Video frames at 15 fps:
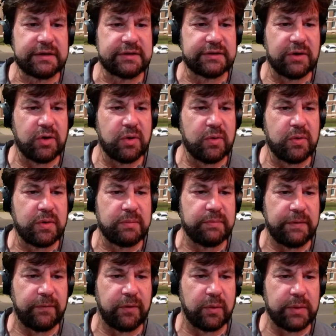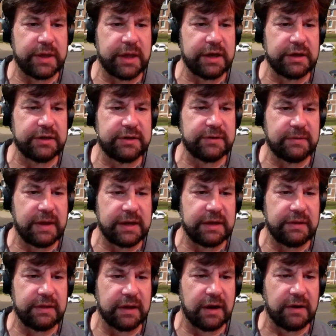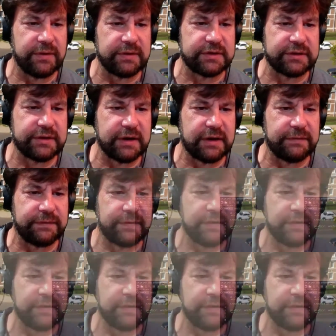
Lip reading: So before we get into any of the other stuff,